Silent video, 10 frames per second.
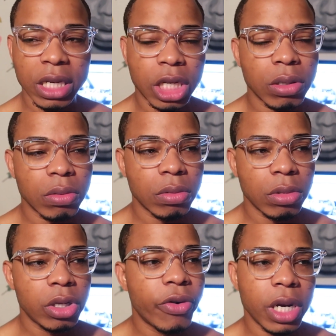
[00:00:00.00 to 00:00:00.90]
which
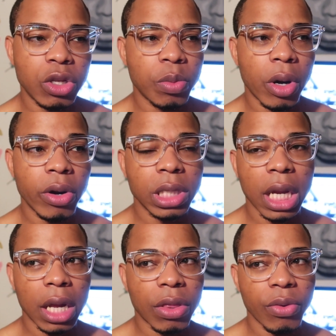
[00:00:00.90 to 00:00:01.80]
is already tomorrow.
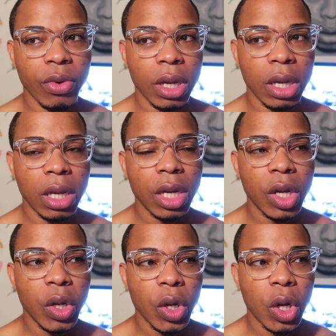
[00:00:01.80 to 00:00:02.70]
It's like
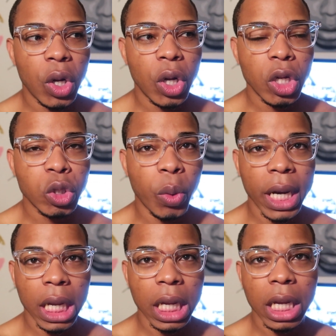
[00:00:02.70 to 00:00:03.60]

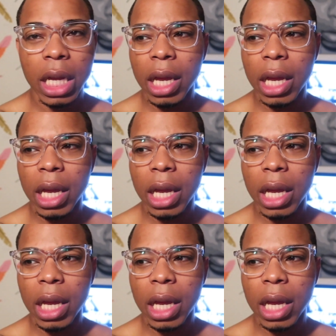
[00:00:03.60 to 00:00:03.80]
3:20